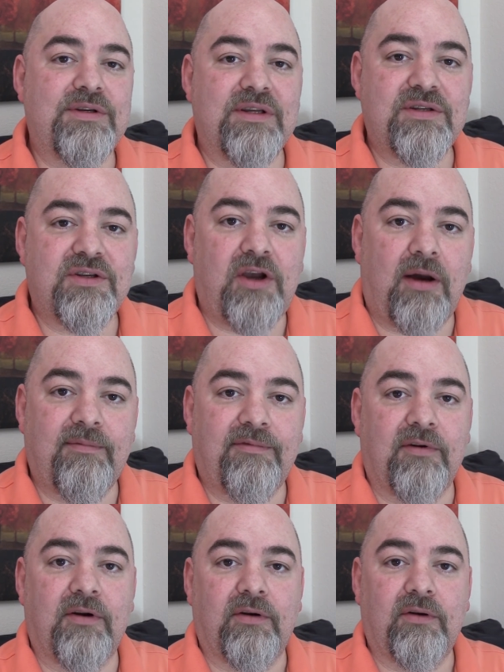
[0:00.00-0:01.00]

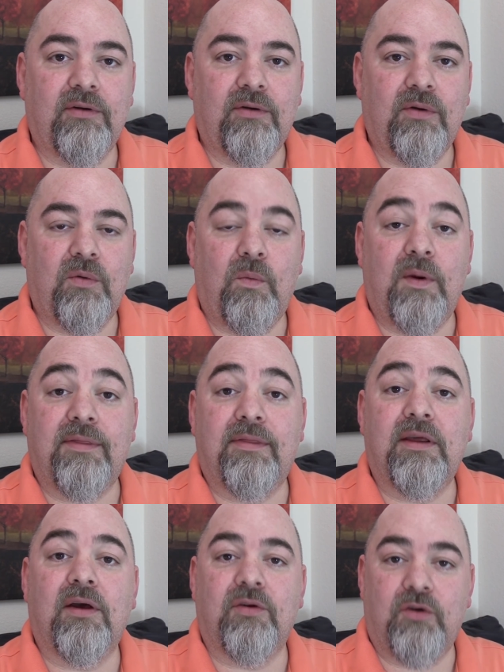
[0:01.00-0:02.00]
discomfort with
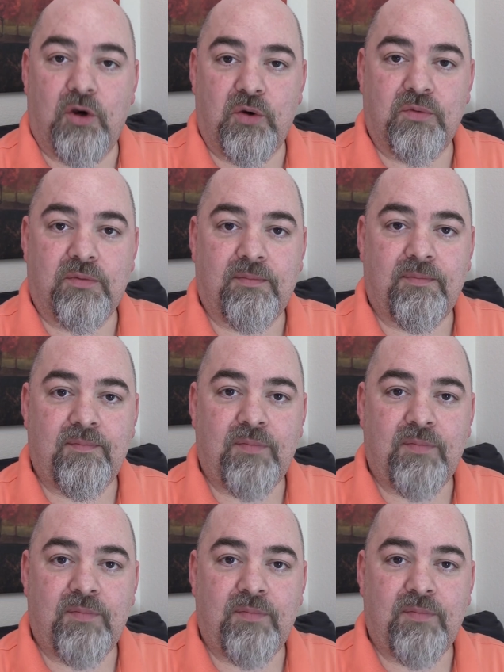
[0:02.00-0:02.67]
the unknown.